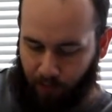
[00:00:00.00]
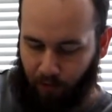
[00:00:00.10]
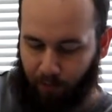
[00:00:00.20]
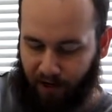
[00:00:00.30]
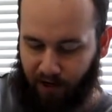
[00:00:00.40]

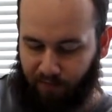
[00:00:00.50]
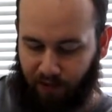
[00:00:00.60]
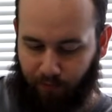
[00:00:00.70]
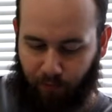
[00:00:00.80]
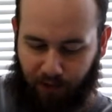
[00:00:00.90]
but big enough to
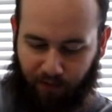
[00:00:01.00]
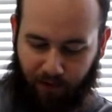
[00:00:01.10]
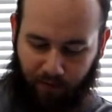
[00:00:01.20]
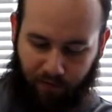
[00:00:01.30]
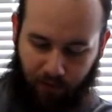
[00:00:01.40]
give it plenty of
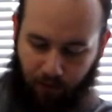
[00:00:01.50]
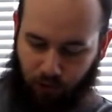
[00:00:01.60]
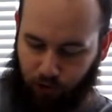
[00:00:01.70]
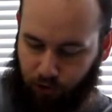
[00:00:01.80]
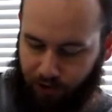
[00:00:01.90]
airflow
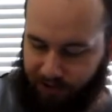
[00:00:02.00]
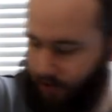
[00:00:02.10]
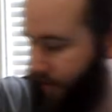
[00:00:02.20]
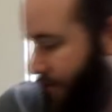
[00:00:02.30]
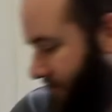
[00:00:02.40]
just
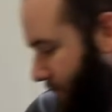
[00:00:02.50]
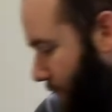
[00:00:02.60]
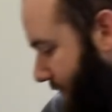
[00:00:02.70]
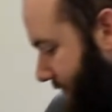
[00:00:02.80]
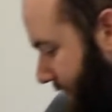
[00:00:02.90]
in case it wants